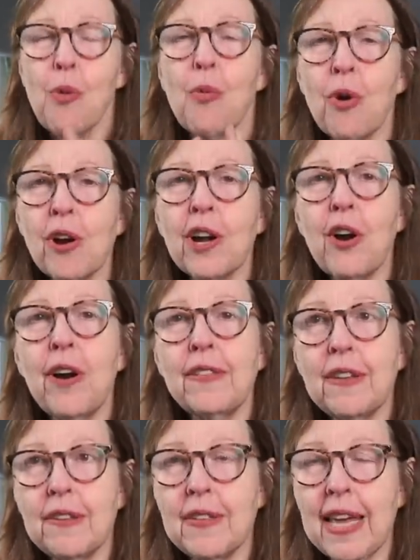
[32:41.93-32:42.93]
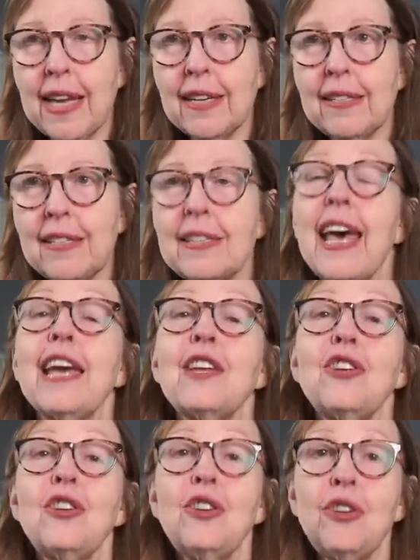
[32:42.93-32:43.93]
work on the things that
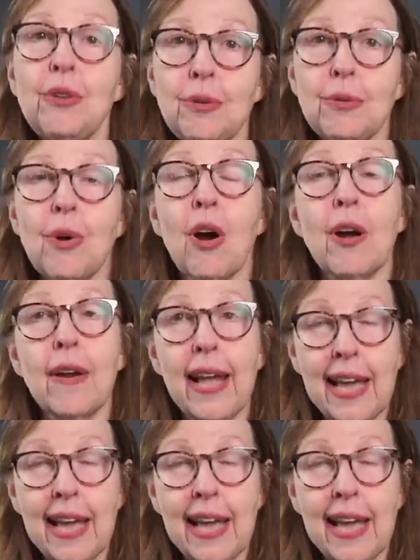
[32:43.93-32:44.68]
you are